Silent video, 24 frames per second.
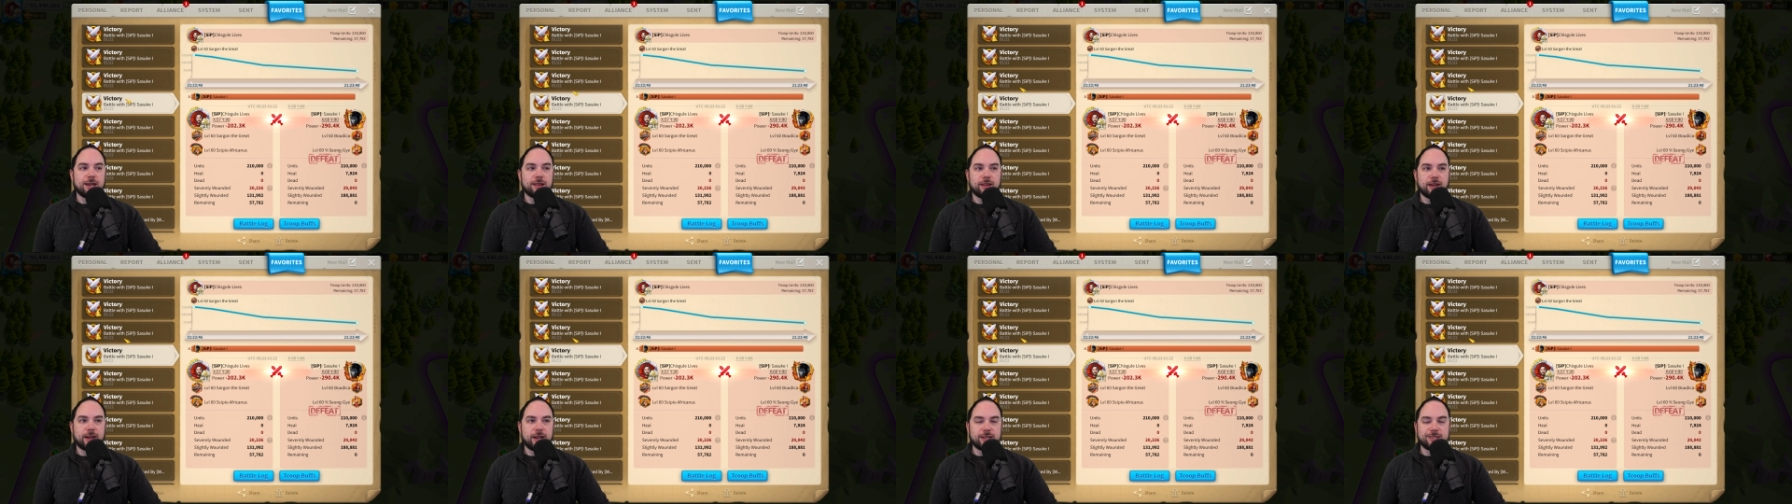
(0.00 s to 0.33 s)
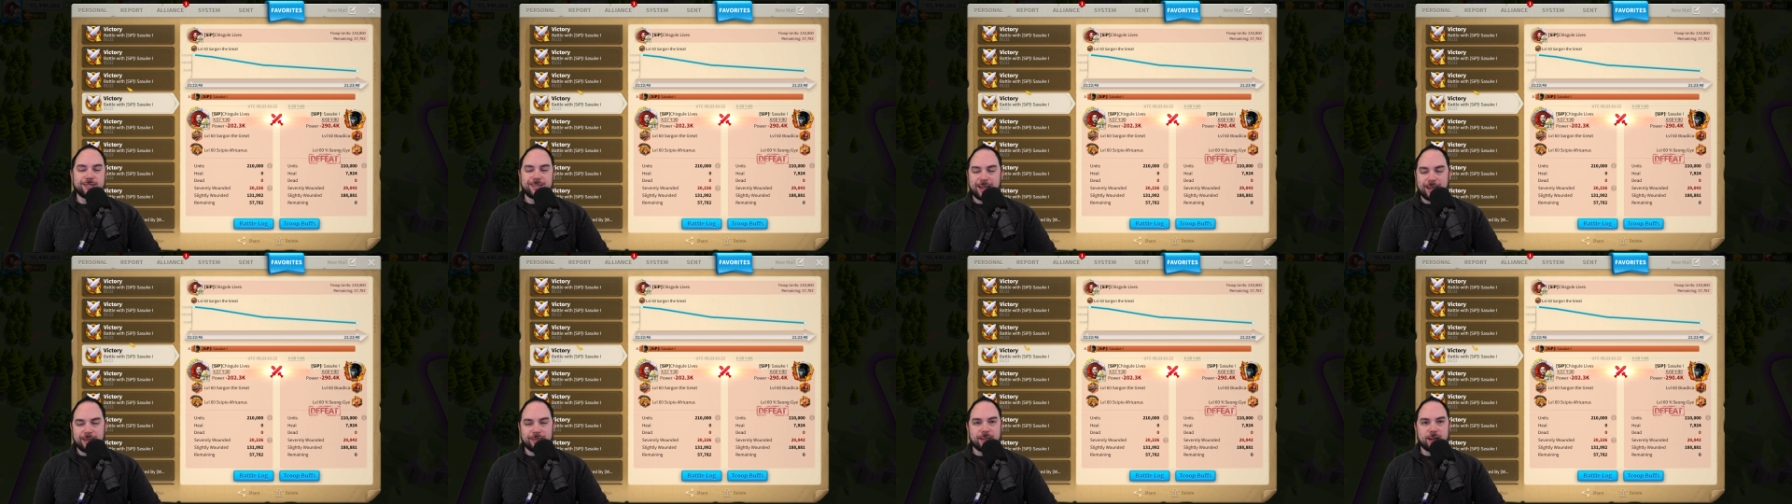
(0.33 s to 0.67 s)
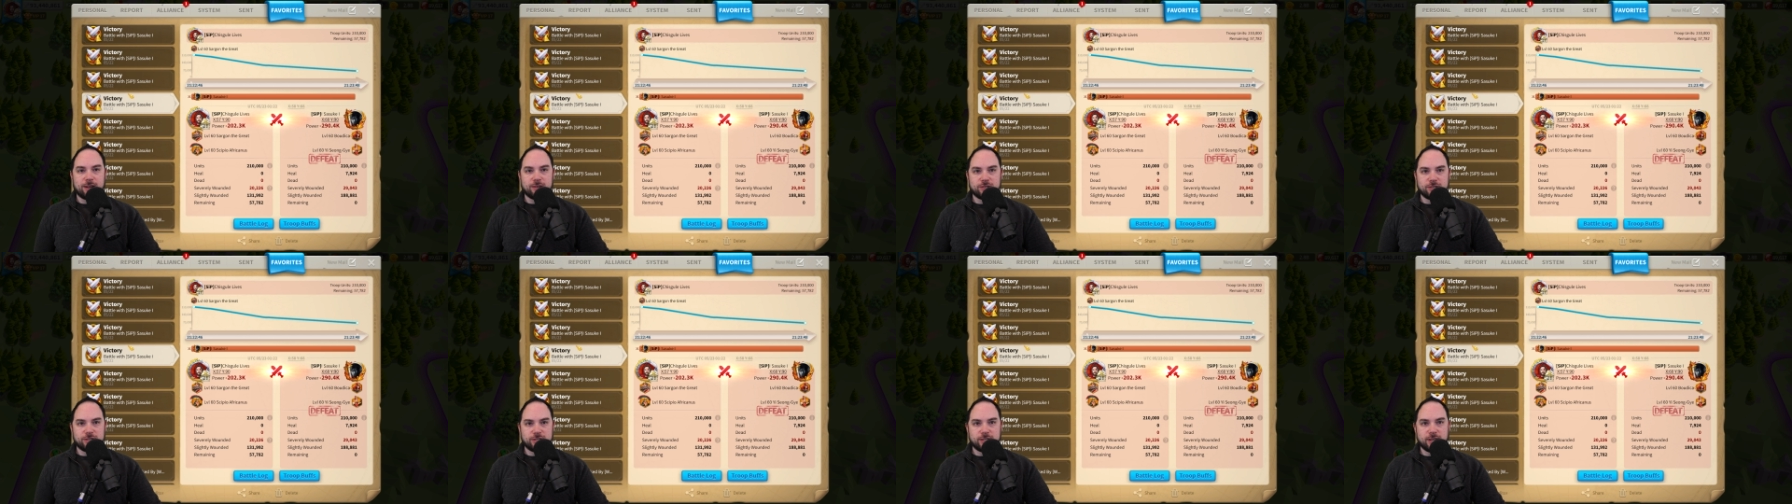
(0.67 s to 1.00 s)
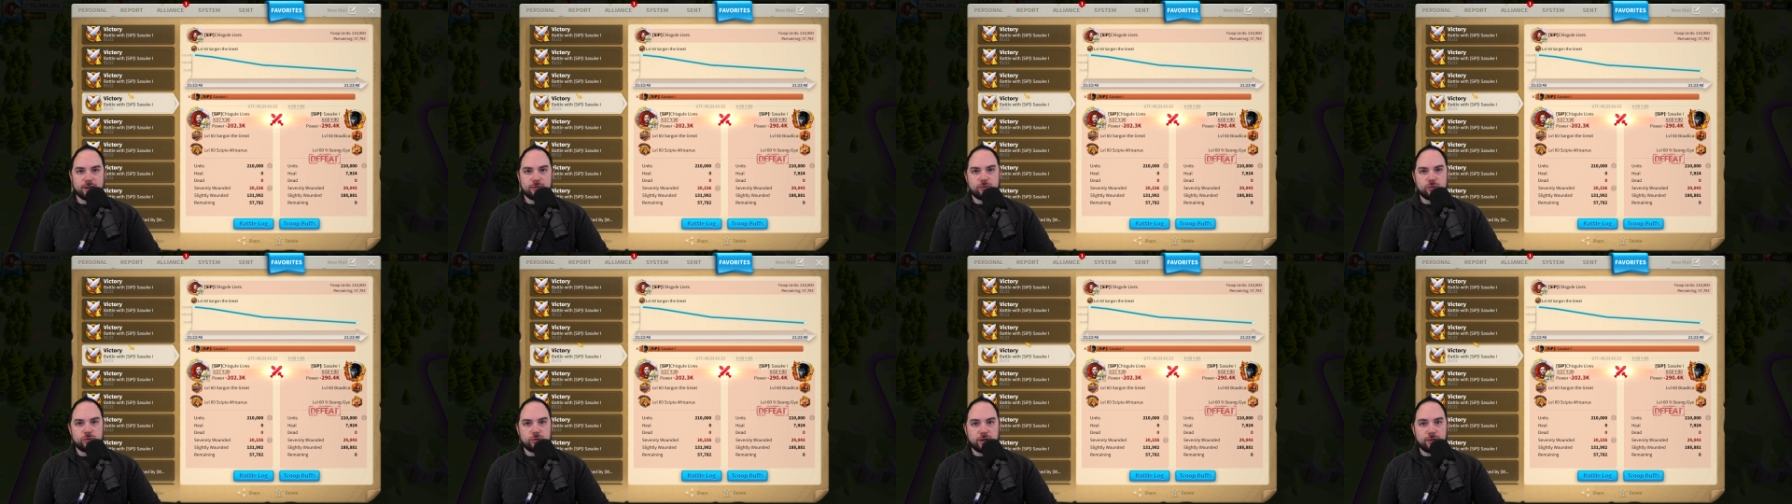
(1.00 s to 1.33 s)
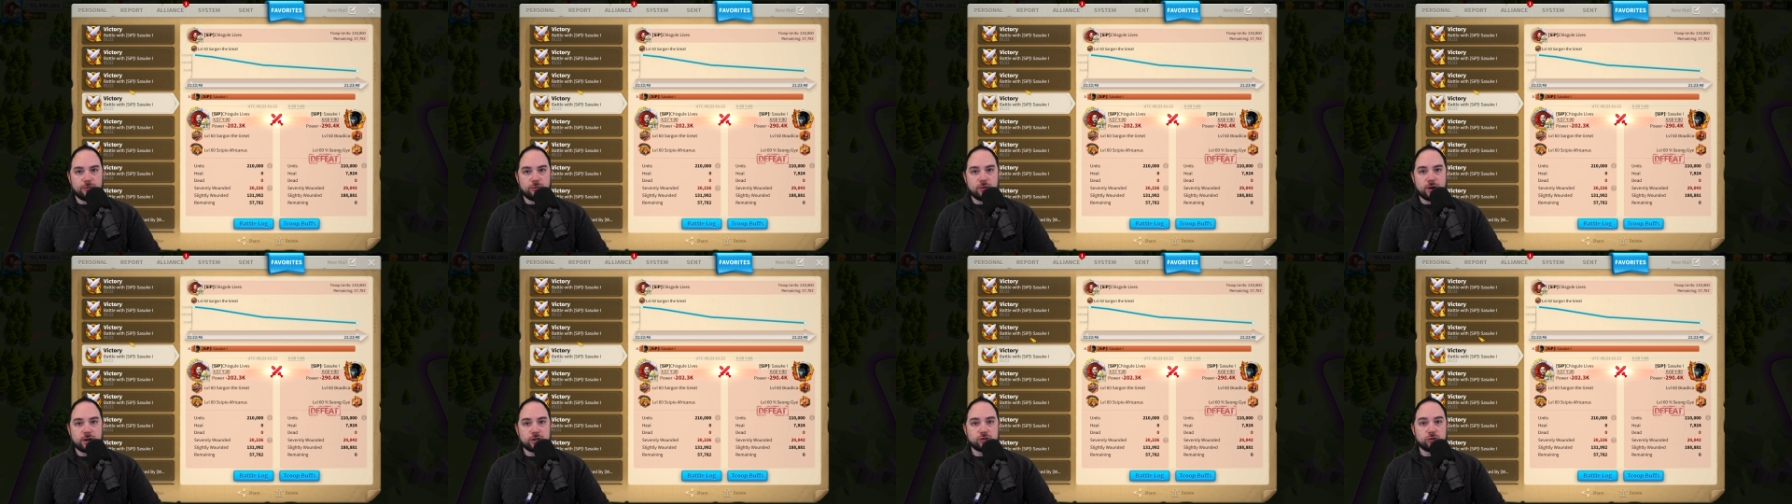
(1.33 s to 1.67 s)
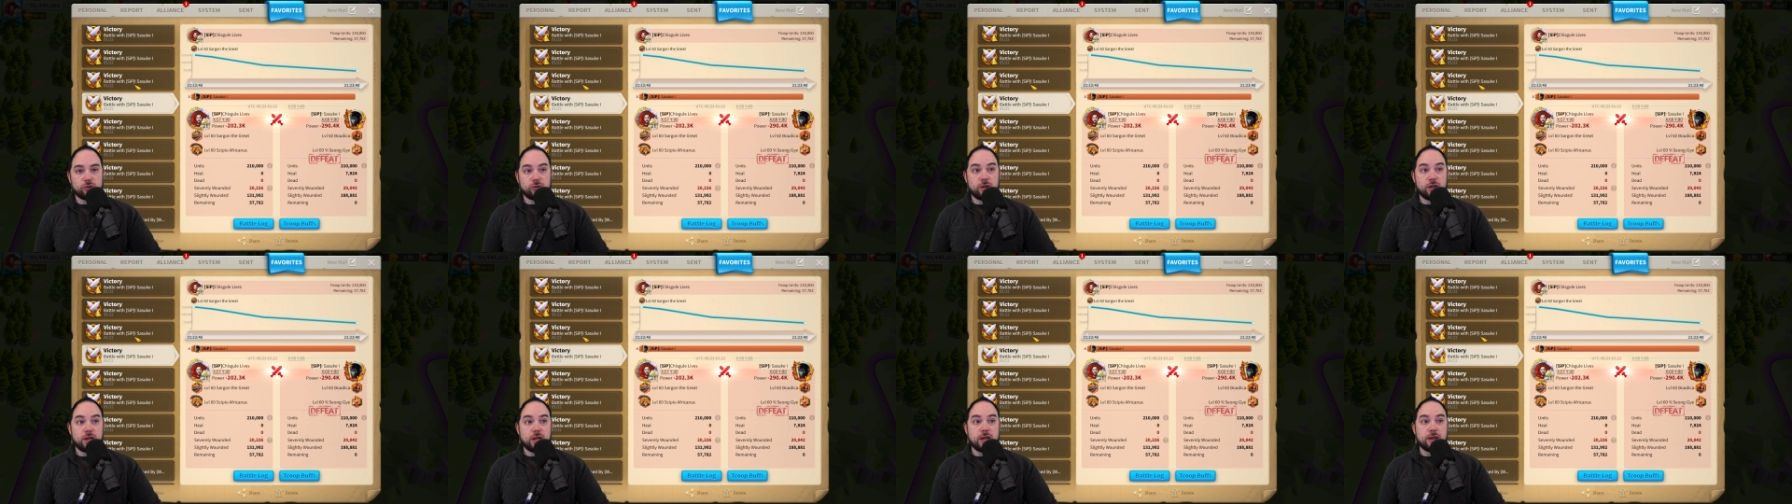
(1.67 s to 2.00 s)
at like a 10,000 Sevun wound
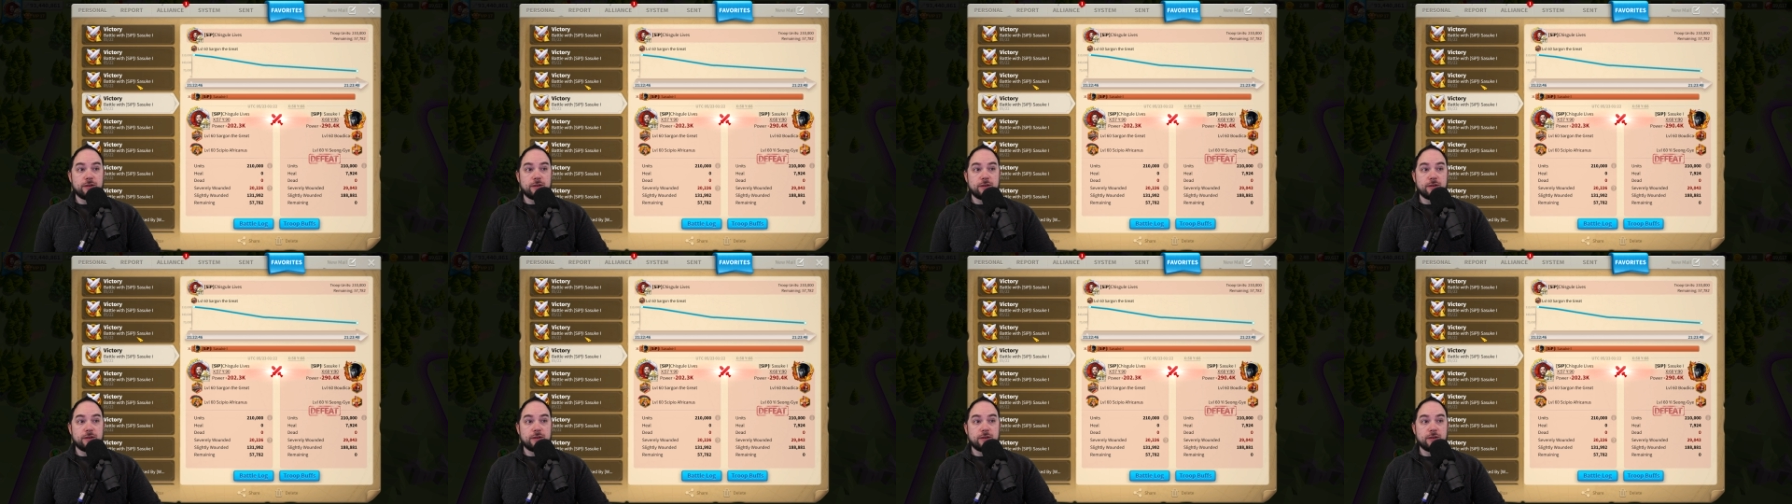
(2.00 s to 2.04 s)
differential